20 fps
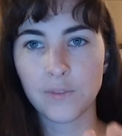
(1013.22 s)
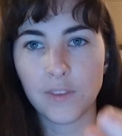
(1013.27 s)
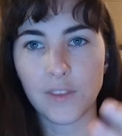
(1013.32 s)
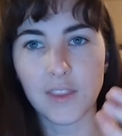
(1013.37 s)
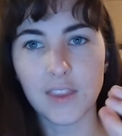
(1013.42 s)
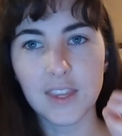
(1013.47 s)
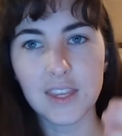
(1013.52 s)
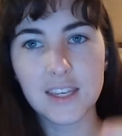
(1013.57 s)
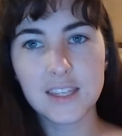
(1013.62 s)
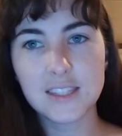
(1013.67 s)

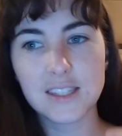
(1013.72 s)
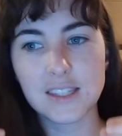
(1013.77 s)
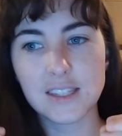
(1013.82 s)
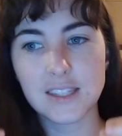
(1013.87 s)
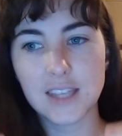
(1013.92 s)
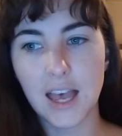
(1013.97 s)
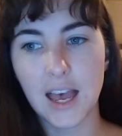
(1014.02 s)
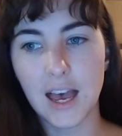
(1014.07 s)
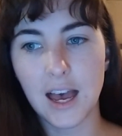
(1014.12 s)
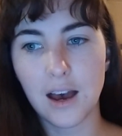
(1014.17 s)
This
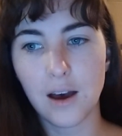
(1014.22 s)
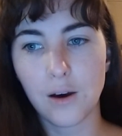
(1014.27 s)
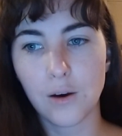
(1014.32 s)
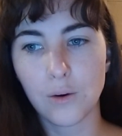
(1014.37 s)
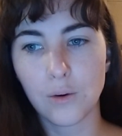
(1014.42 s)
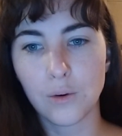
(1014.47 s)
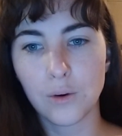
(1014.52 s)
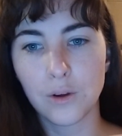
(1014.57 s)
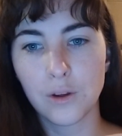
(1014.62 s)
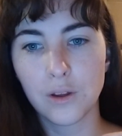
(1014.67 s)
is
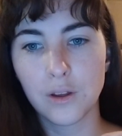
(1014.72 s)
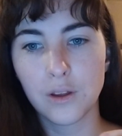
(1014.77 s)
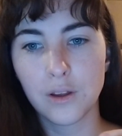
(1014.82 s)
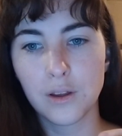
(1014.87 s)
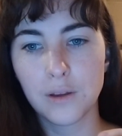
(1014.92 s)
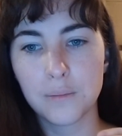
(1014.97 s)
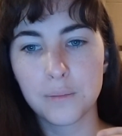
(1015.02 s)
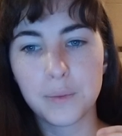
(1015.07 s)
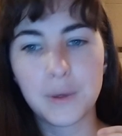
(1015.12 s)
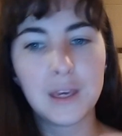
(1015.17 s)
how
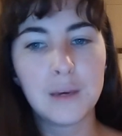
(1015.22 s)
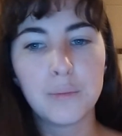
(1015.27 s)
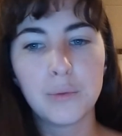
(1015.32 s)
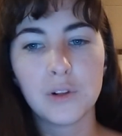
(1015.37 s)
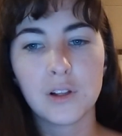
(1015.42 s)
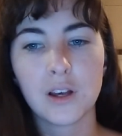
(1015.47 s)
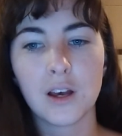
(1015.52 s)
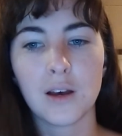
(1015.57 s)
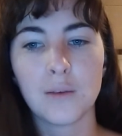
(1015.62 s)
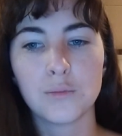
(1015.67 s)

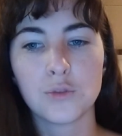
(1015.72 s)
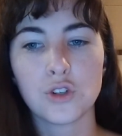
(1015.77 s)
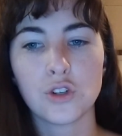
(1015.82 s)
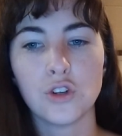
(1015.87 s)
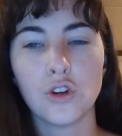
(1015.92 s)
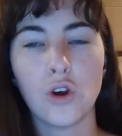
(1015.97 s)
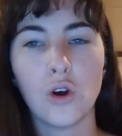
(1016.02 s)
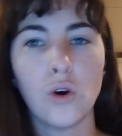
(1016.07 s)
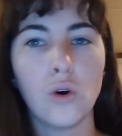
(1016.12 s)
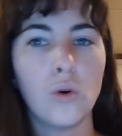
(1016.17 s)
people come to
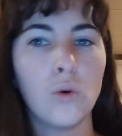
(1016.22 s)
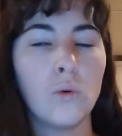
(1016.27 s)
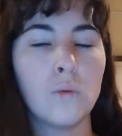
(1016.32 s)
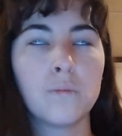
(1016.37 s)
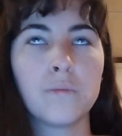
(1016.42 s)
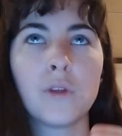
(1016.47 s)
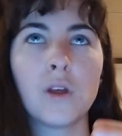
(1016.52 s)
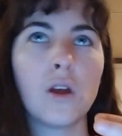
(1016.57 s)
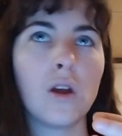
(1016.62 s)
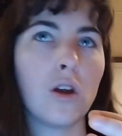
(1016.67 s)
know
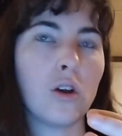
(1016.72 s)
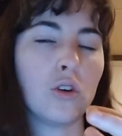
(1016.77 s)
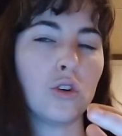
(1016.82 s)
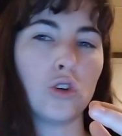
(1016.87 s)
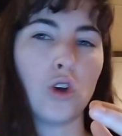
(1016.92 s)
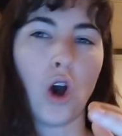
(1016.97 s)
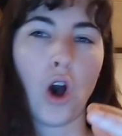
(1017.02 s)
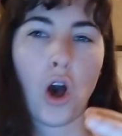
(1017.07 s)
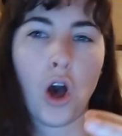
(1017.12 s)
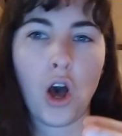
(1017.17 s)

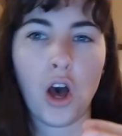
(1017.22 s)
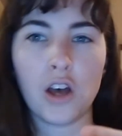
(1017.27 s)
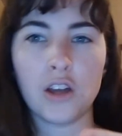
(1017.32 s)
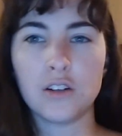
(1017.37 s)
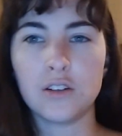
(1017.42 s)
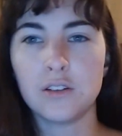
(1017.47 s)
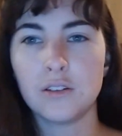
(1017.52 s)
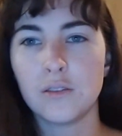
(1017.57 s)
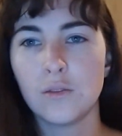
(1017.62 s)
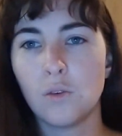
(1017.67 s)

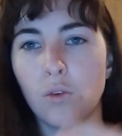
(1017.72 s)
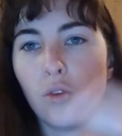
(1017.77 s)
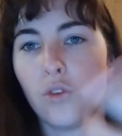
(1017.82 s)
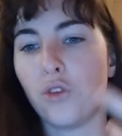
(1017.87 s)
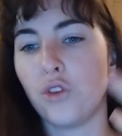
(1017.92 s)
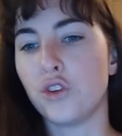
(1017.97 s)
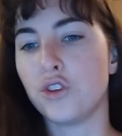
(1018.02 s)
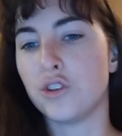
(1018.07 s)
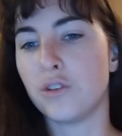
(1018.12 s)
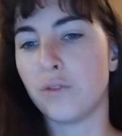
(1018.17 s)
God,
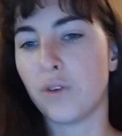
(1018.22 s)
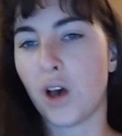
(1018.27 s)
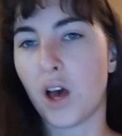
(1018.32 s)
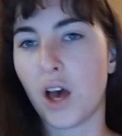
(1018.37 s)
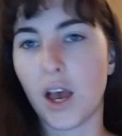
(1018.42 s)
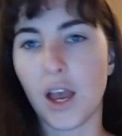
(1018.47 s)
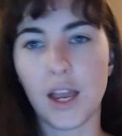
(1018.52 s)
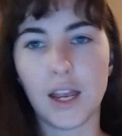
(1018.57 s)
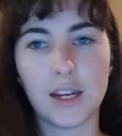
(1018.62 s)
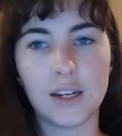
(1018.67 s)
the
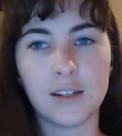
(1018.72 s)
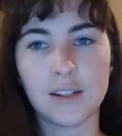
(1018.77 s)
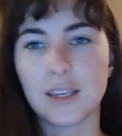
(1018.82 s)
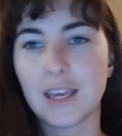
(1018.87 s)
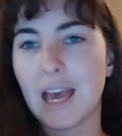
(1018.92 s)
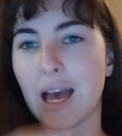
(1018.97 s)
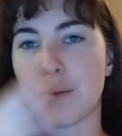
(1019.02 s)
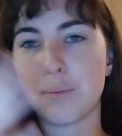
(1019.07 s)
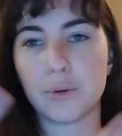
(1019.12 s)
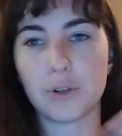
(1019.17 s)
divine,
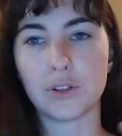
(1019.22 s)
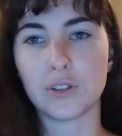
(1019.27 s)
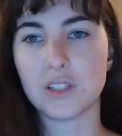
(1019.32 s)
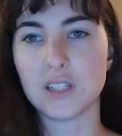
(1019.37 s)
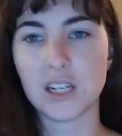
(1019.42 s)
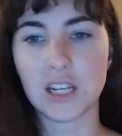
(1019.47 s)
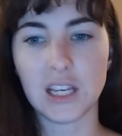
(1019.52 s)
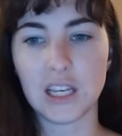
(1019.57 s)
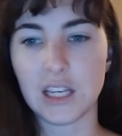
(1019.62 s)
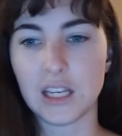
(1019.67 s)
capital
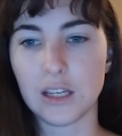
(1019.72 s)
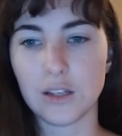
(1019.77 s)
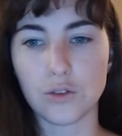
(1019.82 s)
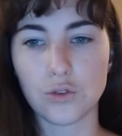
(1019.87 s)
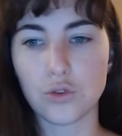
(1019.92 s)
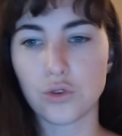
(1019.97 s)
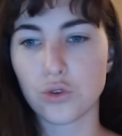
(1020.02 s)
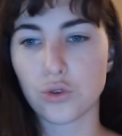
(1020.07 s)
T,